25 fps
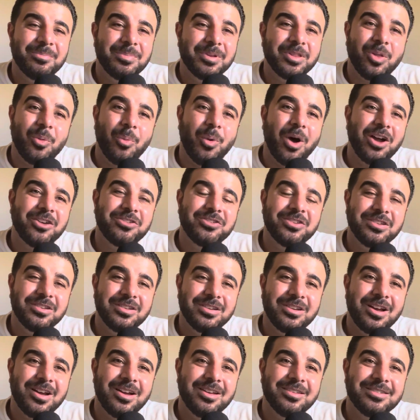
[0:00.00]
but the
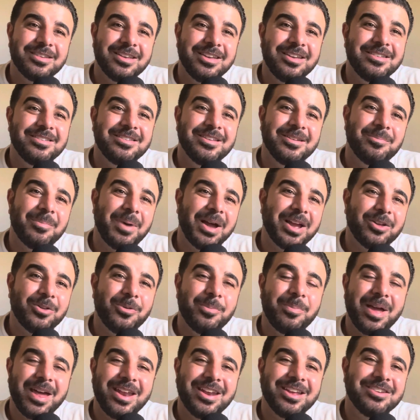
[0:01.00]
Washington Huskies and Michael
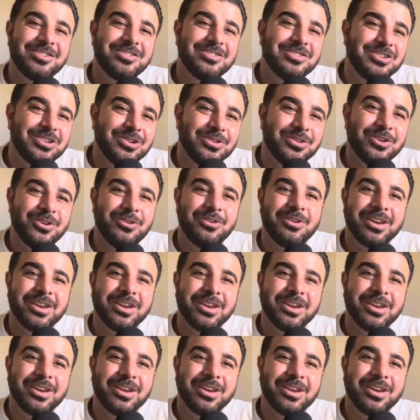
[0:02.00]
Penix Jr.